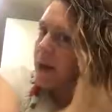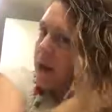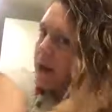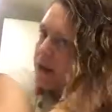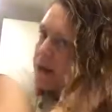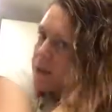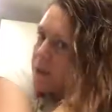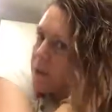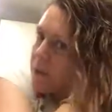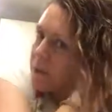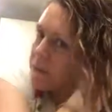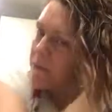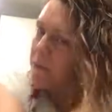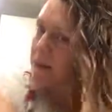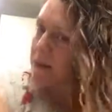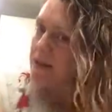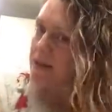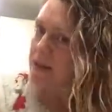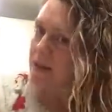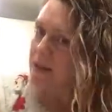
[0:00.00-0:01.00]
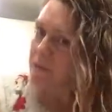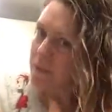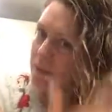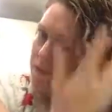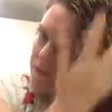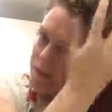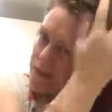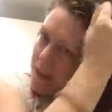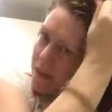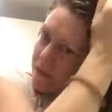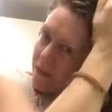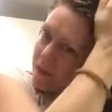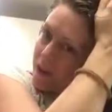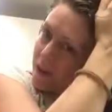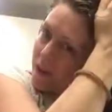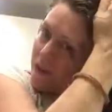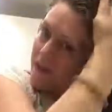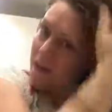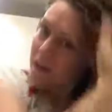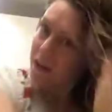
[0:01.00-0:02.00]
hair has been the biggest thing about
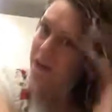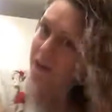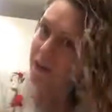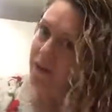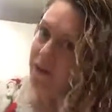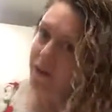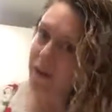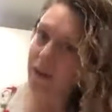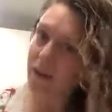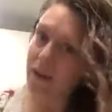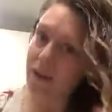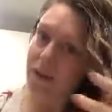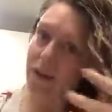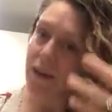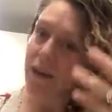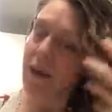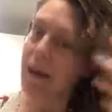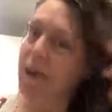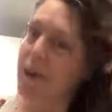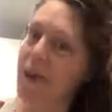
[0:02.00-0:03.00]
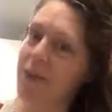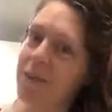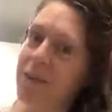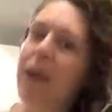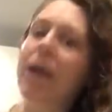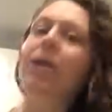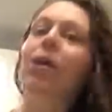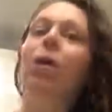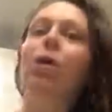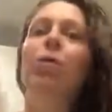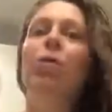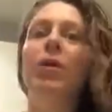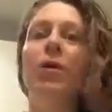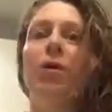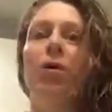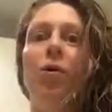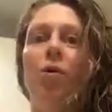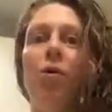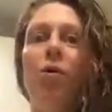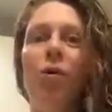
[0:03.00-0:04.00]
self-love and everything." And I'm like, oh,
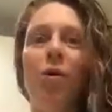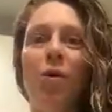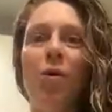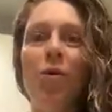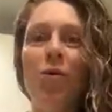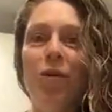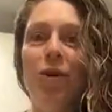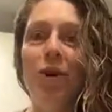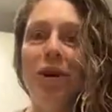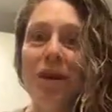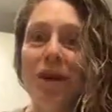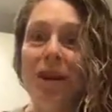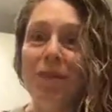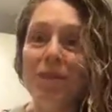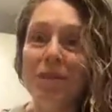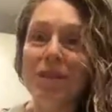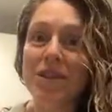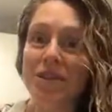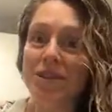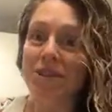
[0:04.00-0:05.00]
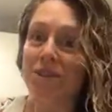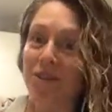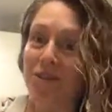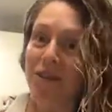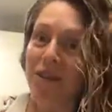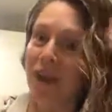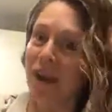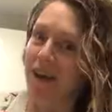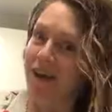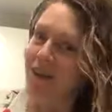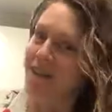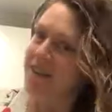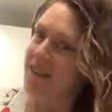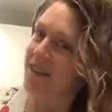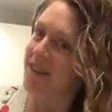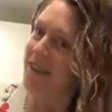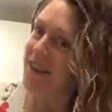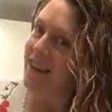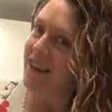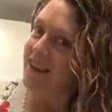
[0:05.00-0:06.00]
let me just show you how to do
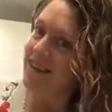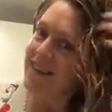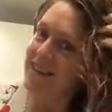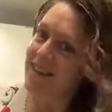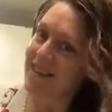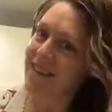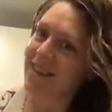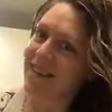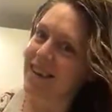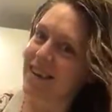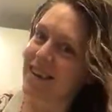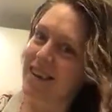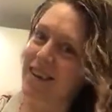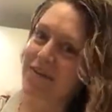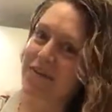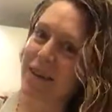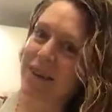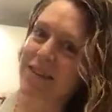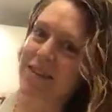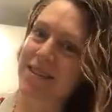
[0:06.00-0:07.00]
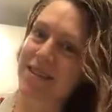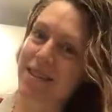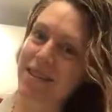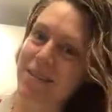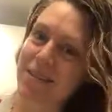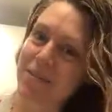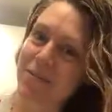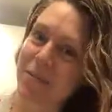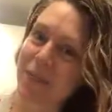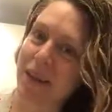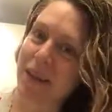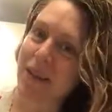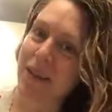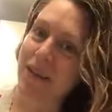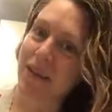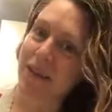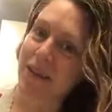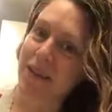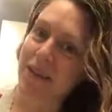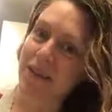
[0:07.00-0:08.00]
this. It makes such a big
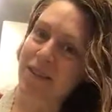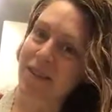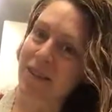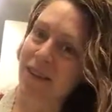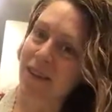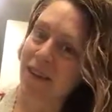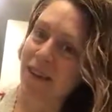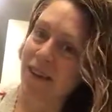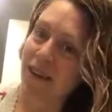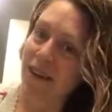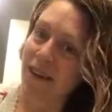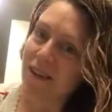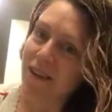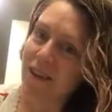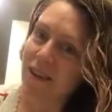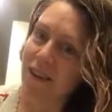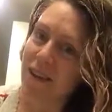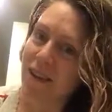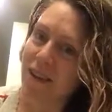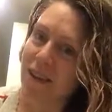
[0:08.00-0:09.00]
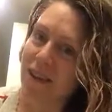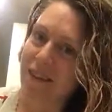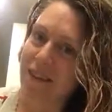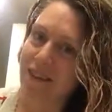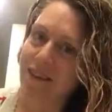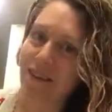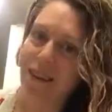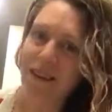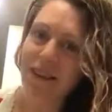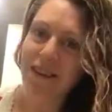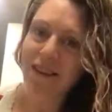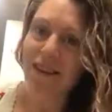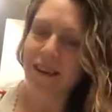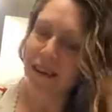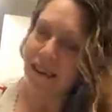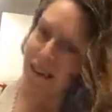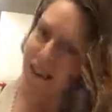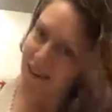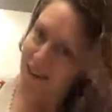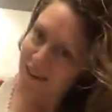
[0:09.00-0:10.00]
difference. What the heck is that?
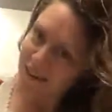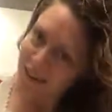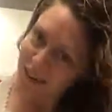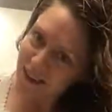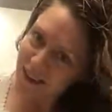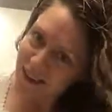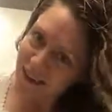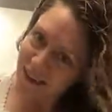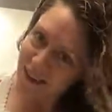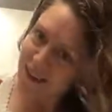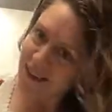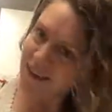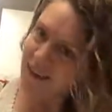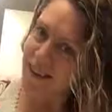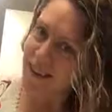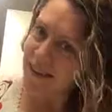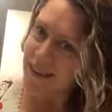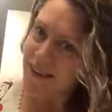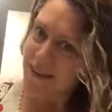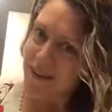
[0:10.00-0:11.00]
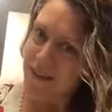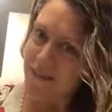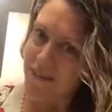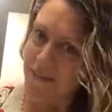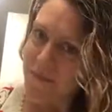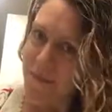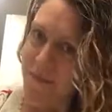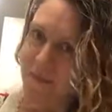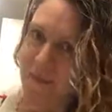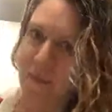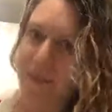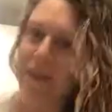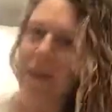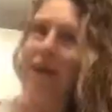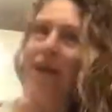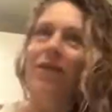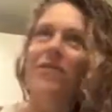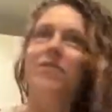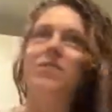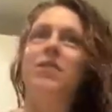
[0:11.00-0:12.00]
Okay.
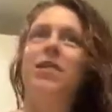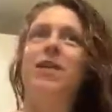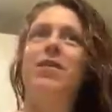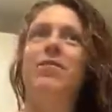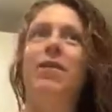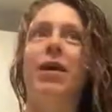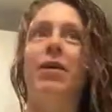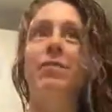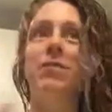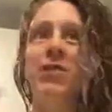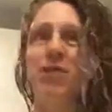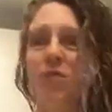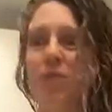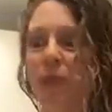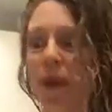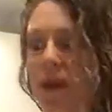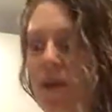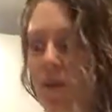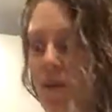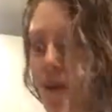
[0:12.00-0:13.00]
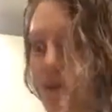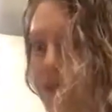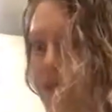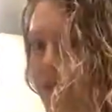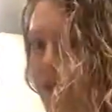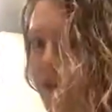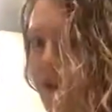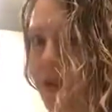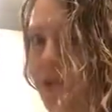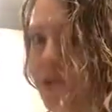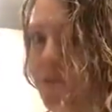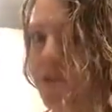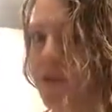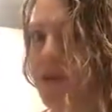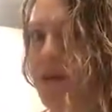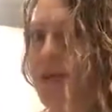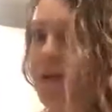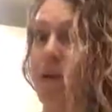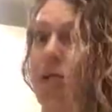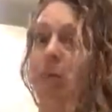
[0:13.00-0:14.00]
There. Anyway, I'm touching my hair a lot right now. It's
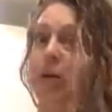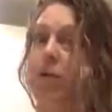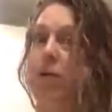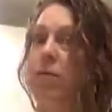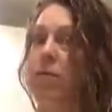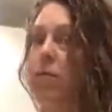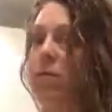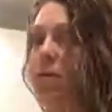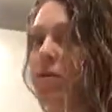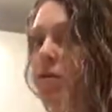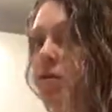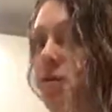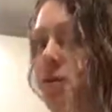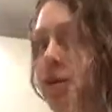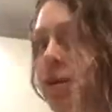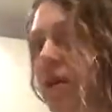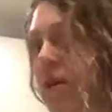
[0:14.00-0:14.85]
starting to make me go, whoa.